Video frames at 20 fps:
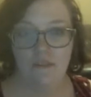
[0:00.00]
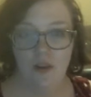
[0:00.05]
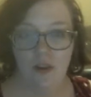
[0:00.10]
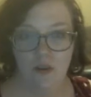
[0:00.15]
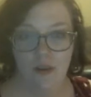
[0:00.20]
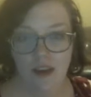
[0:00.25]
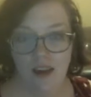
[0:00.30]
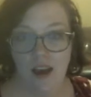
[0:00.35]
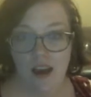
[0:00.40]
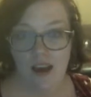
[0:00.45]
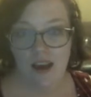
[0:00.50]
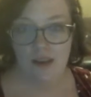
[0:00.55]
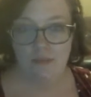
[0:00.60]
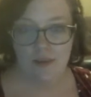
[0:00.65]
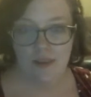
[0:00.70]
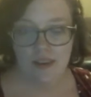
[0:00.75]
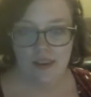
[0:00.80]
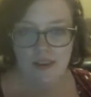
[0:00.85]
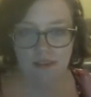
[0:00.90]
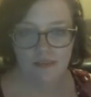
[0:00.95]
put
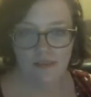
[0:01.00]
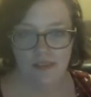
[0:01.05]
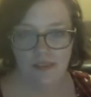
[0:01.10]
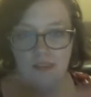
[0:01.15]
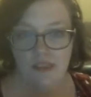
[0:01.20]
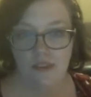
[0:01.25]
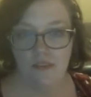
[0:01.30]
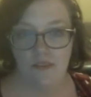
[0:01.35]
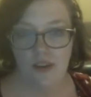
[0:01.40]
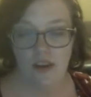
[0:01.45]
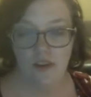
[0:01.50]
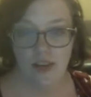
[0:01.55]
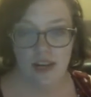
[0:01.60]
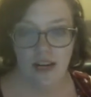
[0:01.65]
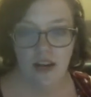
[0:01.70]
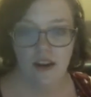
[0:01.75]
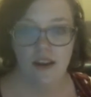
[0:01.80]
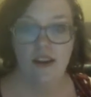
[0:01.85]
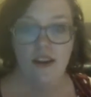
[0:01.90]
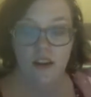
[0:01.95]
my
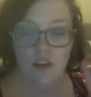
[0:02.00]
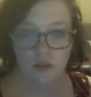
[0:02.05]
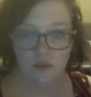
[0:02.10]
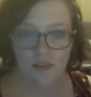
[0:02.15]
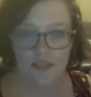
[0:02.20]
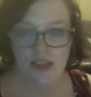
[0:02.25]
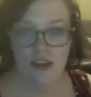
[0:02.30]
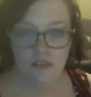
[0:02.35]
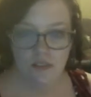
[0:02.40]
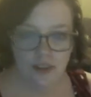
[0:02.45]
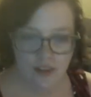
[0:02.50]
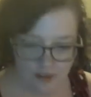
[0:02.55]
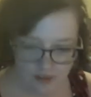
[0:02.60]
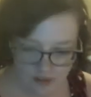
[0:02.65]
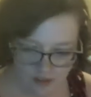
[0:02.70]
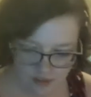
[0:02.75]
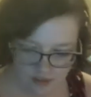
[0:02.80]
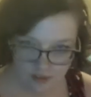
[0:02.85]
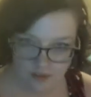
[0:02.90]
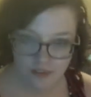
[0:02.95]
Instagram
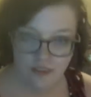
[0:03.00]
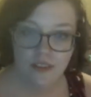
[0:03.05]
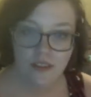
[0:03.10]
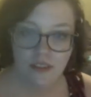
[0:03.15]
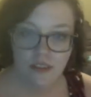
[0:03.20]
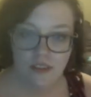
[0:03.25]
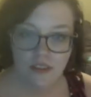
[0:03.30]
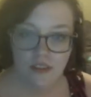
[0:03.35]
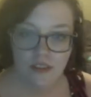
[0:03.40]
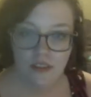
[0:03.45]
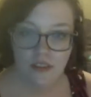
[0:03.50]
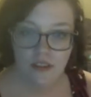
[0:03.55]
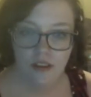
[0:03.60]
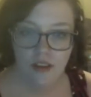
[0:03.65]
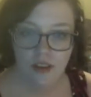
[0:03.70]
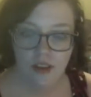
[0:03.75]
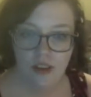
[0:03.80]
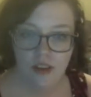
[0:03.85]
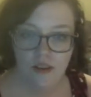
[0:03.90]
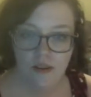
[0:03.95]
worthy photo
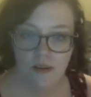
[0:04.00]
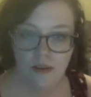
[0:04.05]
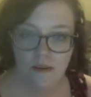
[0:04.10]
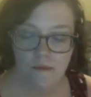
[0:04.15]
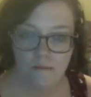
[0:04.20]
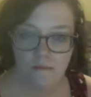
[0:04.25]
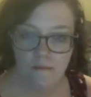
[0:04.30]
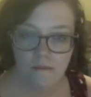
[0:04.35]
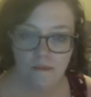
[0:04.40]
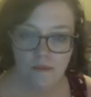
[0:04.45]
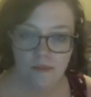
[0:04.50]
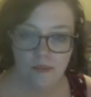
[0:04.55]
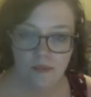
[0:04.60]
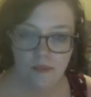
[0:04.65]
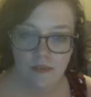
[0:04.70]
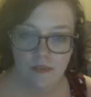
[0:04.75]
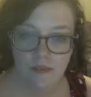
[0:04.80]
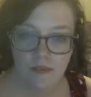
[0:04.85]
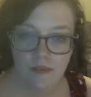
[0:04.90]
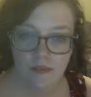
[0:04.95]
up
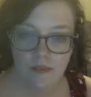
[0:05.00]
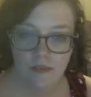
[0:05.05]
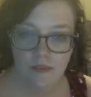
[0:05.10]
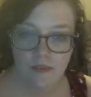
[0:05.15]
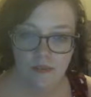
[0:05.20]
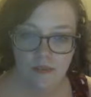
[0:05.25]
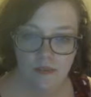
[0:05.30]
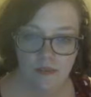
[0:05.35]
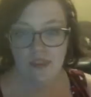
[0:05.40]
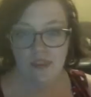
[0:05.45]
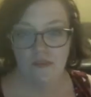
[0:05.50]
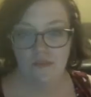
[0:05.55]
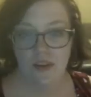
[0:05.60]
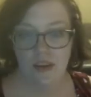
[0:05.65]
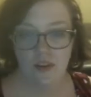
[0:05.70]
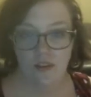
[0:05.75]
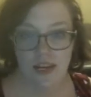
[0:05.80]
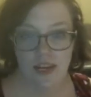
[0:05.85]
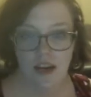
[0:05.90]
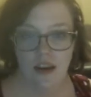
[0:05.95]
in this
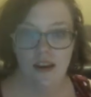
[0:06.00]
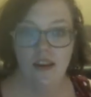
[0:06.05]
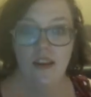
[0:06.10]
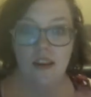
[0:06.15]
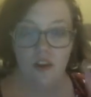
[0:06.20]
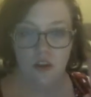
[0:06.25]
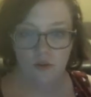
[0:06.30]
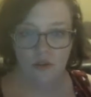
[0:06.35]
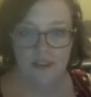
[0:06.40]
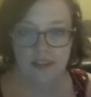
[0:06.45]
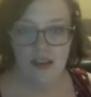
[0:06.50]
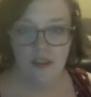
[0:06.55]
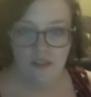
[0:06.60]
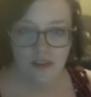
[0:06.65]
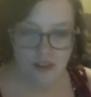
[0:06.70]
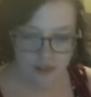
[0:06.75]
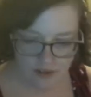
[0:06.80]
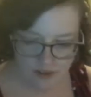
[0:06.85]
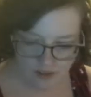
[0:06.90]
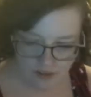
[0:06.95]
video here.
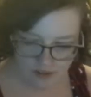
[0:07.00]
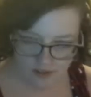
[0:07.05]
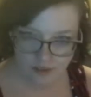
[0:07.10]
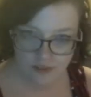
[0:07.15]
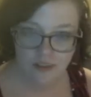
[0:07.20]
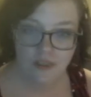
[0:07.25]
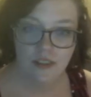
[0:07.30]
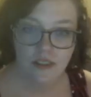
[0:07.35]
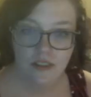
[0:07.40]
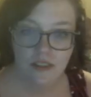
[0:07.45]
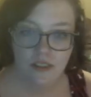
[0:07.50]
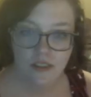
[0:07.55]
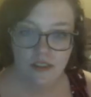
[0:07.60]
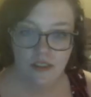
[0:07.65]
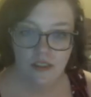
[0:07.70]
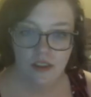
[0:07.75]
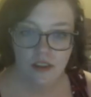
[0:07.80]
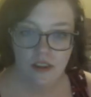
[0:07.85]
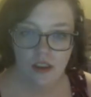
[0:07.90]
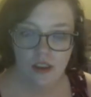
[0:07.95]
Note to
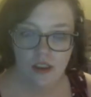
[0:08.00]
self.